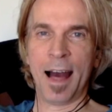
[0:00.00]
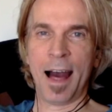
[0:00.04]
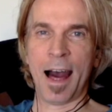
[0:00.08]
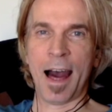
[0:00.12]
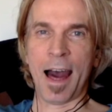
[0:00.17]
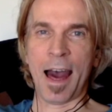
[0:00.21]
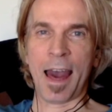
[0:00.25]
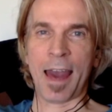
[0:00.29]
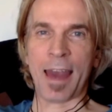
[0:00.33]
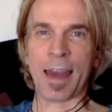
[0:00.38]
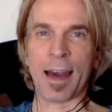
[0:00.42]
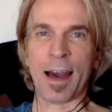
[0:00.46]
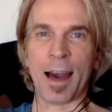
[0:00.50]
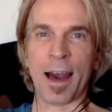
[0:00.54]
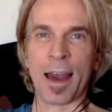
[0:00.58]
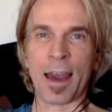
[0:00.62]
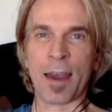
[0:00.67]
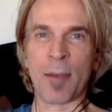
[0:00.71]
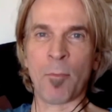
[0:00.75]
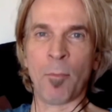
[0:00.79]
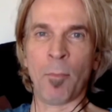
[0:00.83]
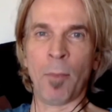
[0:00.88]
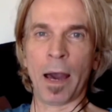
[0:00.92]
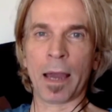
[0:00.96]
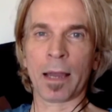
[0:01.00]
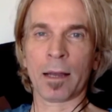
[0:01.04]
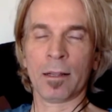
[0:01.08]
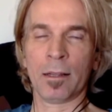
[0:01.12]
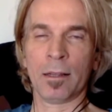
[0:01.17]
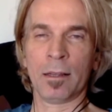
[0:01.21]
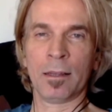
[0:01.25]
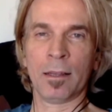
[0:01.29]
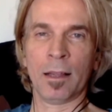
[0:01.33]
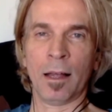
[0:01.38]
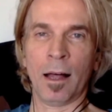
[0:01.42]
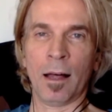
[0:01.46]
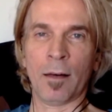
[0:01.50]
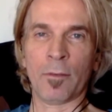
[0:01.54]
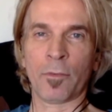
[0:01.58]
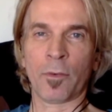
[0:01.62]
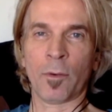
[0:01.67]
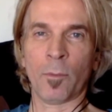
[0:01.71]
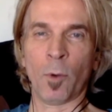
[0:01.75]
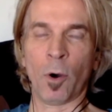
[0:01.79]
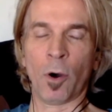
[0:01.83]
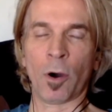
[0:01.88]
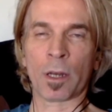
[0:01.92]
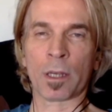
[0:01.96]
Hi, I am Michael
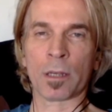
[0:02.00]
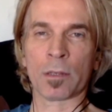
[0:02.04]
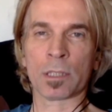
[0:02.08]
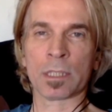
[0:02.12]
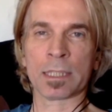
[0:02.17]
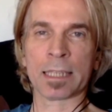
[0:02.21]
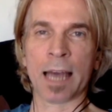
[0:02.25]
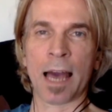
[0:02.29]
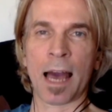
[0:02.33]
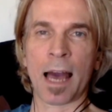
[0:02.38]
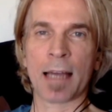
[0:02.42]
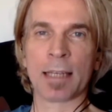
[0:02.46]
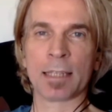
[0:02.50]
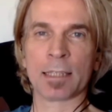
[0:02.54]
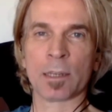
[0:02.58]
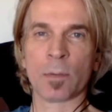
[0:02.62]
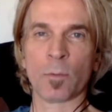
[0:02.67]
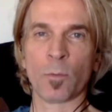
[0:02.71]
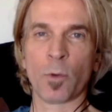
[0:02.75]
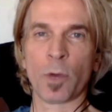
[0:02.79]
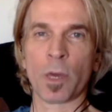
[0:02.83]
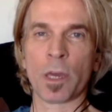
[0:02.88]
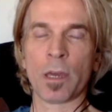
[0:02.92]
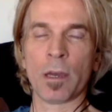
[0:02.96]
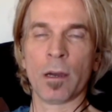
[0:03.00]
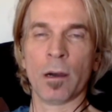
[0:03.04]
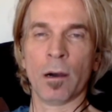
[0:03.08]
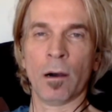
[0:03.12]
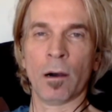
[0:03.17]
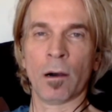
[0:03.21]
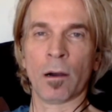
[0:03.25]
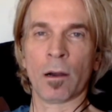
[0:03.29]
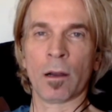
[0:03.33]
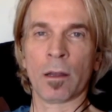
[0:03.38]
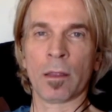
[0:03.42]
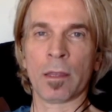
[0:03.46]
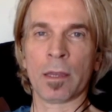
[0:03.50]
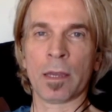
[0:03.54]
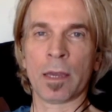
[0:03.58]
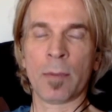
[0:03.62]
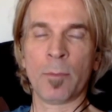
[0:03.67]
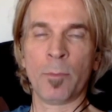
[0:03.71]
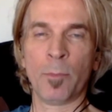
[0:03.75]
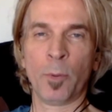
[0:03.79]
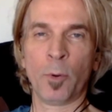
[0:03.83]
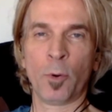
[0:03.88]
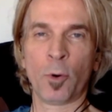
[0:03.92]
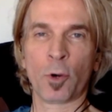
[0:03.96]
from Audio Skies, and we are the
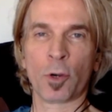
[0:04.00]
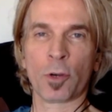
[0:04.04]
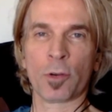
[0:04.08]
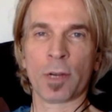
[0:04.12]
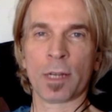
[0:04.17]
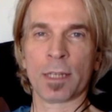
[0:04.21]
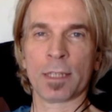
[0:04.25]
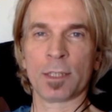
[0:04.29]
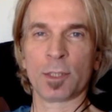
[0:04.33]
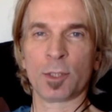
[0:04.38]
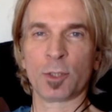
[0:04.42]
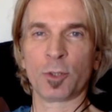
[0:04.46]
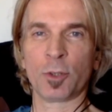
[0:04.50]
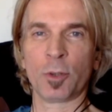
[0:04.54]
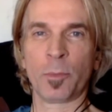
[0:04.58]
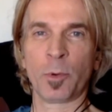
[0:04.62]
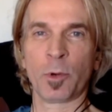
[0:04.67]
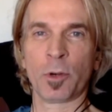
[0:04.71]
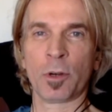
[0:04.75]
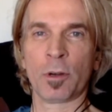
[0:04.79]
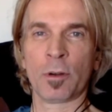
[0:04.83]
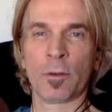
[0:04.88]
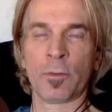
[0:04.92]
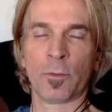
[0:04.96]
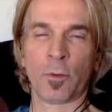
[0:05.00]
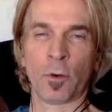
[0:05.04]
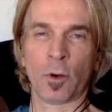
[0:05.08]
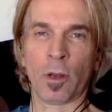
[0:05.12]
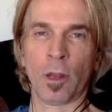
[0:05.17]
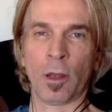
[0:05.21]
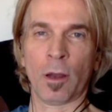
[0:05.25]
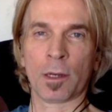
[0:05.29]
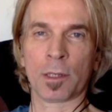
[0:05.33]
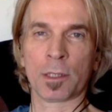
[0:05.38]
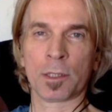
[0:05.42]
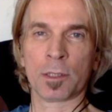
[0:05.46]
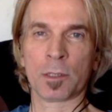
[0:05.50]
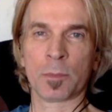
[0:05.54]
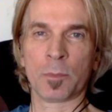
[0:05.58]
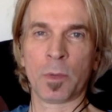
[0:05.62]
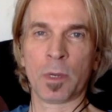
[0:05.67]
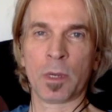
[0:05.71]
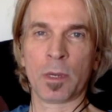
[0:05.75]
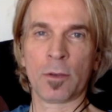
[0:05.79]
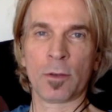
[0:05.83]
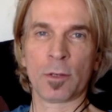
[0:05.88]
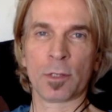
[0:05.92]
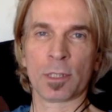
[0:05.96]
importer and distributor for Larson
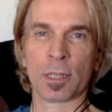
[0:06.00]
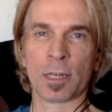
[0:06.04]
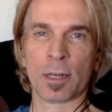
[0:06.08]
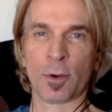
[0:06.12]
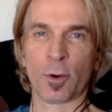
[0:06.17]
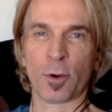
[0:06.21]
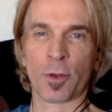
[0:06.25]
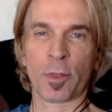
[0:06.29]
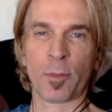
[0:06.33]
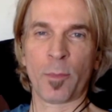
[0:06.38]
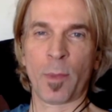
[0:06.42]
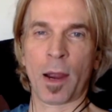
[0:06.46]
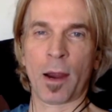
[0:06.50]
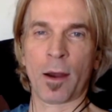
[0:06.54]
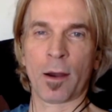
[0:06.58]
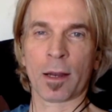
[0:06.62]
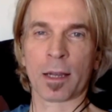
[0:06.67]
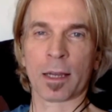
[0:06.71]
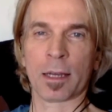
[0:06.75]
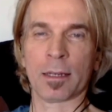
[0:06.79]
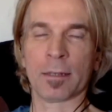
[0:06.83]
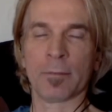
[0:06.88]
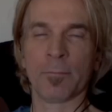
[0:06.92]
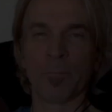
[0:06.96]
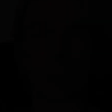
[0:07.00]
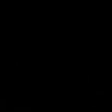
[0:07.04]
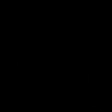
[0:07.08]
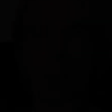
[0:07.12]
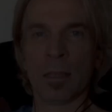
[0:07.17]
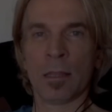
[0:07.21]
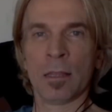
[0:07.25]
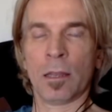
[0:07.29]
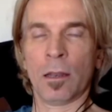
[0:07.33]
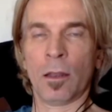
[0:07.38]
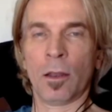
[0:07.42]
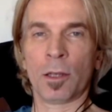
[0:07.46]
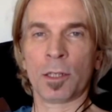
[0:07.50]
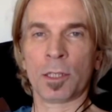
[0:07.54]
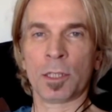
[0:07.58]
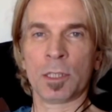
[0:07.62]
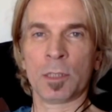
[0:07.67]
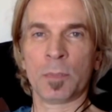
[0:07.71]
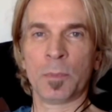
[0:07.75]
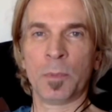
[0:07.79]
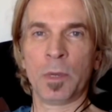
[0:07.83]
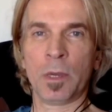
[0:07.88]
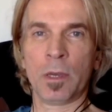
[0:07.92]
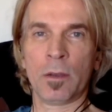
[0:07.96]
speakers in North America. The Larson
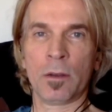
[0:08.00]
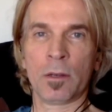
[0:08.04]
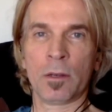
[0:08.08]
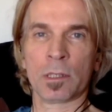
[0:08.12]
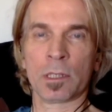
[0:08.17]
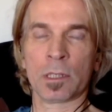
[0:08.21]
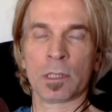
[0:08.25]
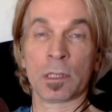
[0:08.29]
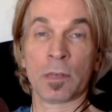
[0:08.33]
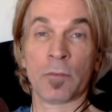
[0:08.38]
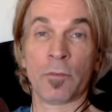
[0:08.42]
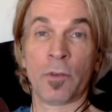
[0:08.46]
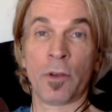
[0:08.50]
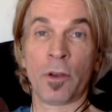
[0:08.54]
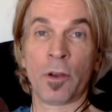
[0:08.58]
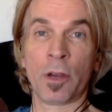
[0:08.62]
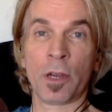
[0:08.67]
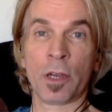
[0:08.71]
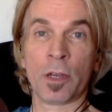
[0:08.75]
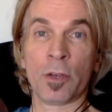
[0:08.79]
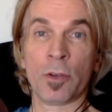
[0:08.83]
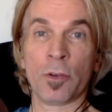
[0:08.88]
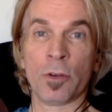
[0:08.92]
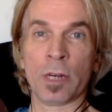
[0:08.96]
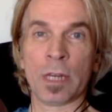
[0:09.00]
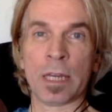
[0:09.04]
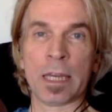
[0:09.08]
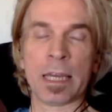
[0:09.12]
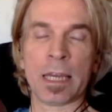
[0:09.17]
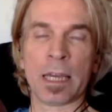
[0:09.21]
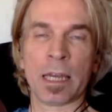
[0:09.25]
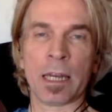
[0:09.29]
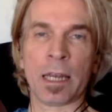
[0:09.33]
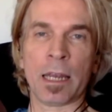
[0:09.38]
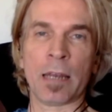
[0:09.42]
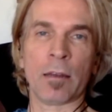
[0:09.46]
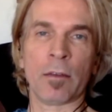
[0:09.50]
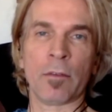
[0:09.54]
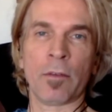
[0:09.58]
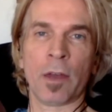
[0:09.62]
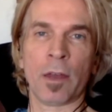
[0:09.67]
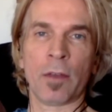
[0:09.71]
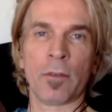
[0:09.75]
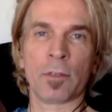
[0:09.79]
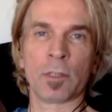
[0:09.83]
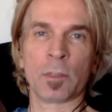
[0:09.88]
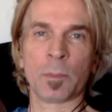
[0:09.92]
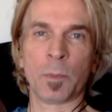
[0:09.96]
speakers is a very unique and
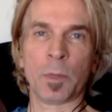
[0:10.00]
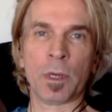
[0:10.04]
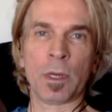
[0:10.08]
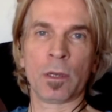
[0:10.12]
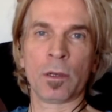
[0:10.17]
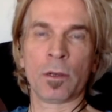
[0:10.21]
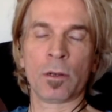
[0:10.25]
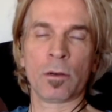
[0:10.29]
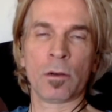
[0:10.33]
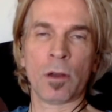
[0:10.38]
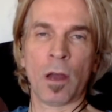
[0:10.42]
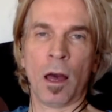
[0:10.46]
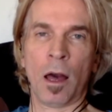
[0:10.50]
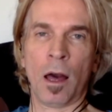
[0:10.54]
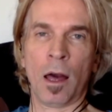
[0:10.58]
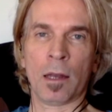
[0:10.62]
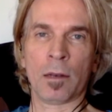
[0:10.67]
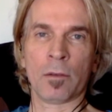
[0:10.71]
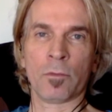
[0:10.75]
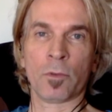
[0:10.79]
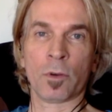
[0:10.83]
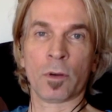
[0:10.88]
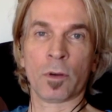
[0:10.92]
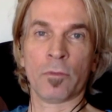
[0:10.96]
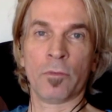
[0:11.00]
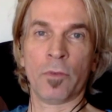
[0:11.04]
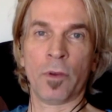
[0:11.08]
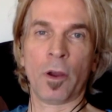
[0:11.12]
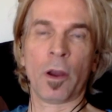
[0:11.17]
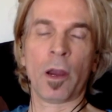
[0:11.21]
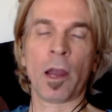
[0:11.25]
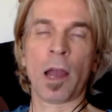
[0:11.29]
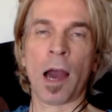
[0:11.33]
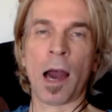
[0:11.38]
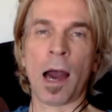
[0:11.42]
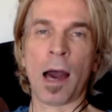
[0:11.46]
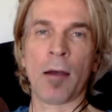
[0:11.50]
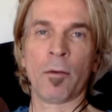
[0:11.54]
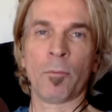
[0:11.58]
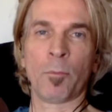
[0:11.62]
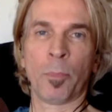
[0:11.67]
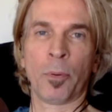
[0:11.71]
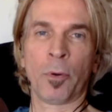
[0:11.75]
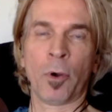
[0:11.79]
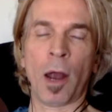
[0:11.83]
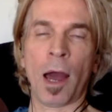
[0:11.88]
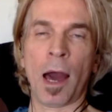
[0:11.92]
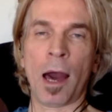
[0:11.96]
innovative speaker, and we're very
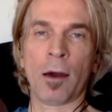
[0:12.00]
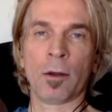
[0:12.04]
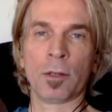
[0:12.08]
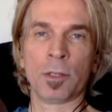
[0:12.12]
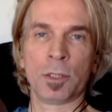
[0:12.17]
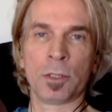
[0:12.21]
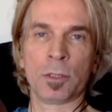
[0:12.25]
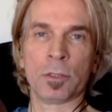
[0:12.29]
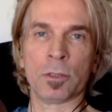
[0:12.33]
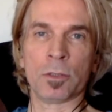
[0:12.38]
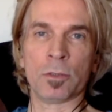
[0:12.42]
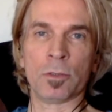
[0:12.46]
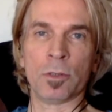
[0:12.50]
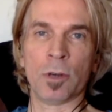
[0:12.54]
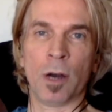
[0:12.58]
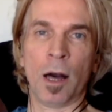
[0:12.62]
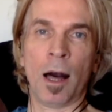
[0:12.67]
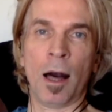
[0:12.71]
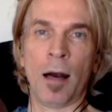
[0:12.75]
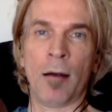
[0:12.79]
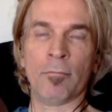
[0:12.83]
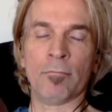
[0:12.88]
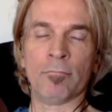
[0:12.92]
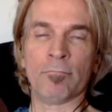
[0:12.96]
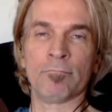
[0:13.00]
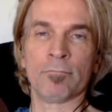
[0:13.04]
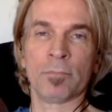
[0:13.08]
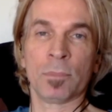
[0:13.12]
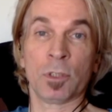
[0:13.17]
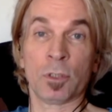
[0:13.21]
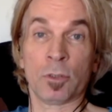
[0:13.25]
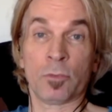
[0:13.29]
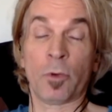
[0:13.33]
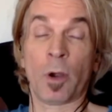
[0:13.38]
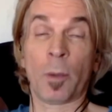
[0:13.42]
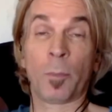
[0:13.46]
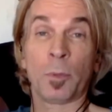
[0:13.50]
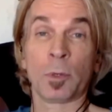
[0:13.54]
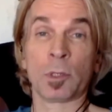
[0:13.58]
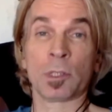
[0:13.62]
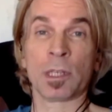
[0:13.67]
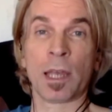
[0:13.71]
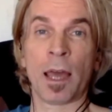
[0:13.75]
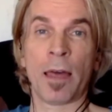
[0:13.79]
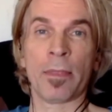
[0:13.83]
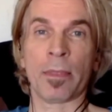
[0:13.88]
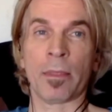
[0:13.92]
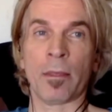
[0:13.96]
proud to
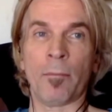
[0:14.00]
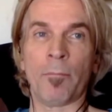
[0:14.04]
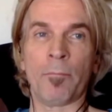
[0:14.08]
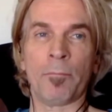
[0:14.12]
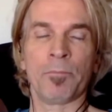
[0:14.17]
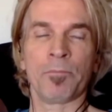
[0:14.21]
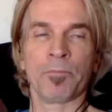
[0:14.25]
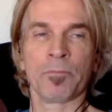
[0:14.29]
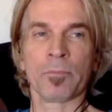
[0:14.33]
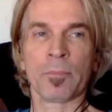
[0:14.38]
represent them.